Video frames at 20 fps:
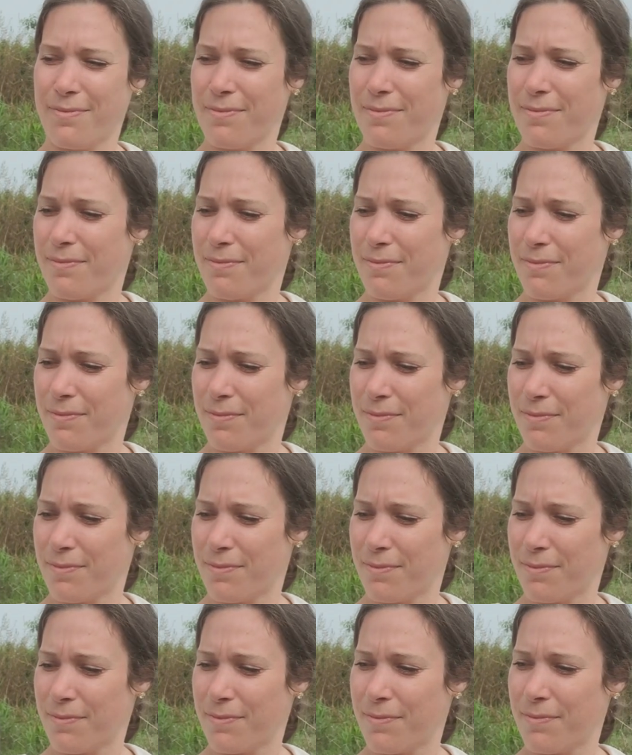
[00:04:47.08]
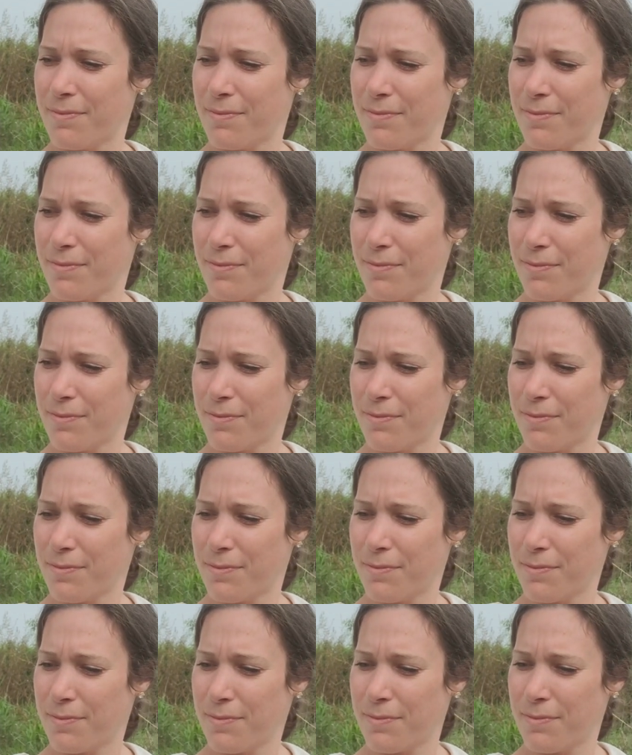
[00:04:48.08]

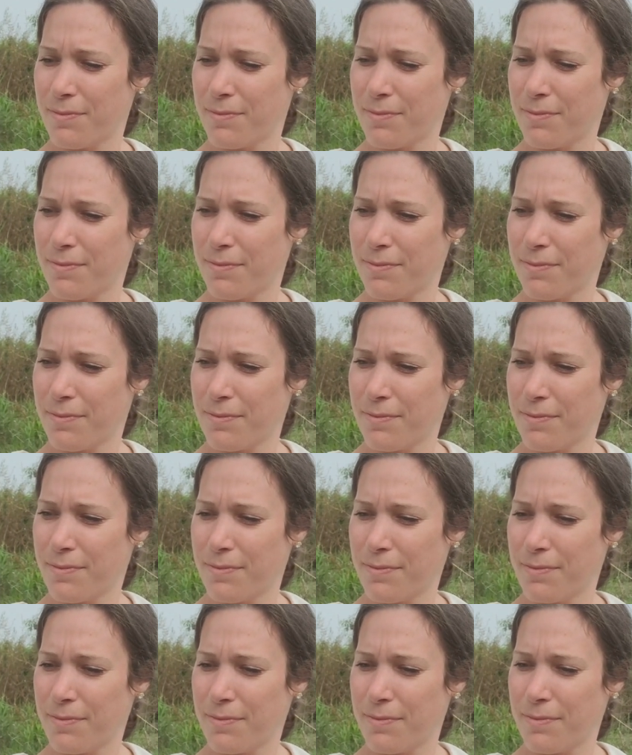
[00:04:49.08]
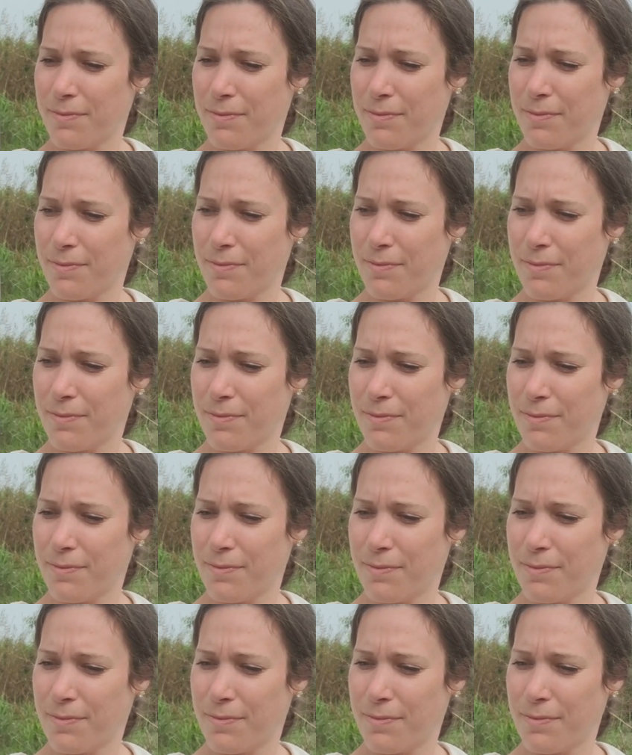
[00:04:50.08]

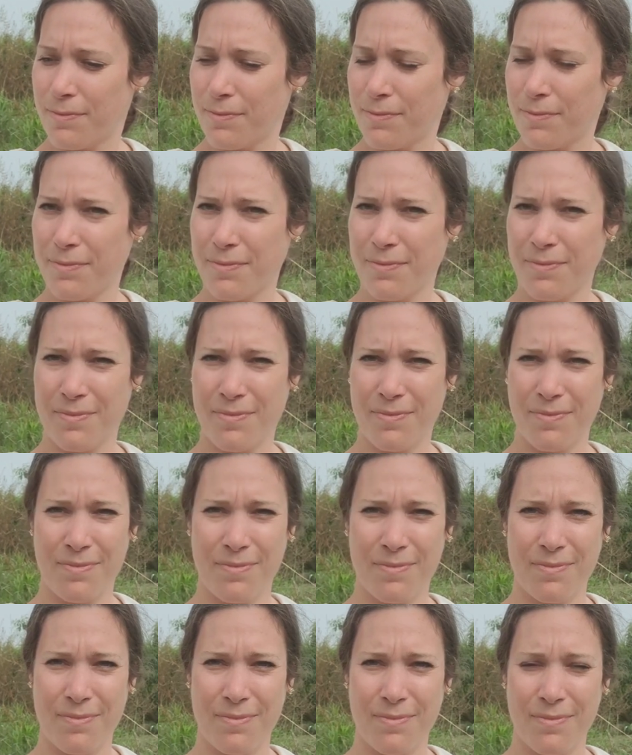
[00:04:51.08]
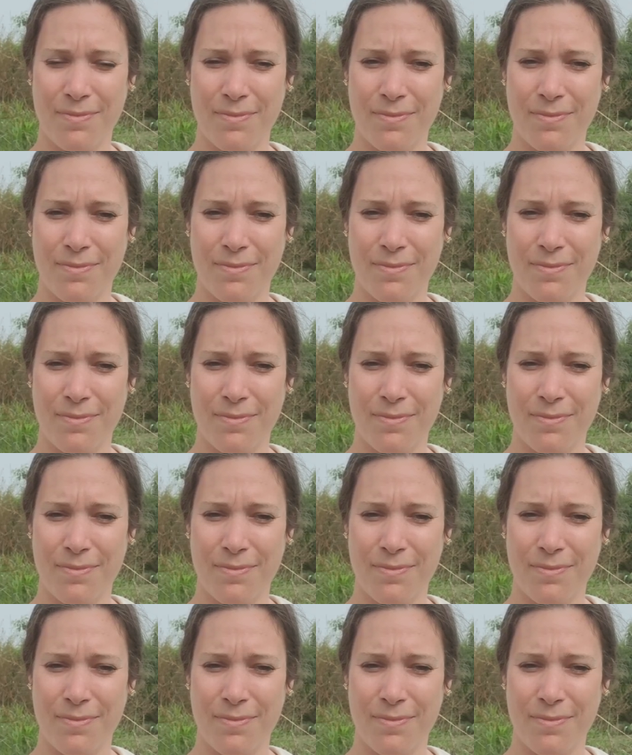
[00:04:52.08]
(not speaking)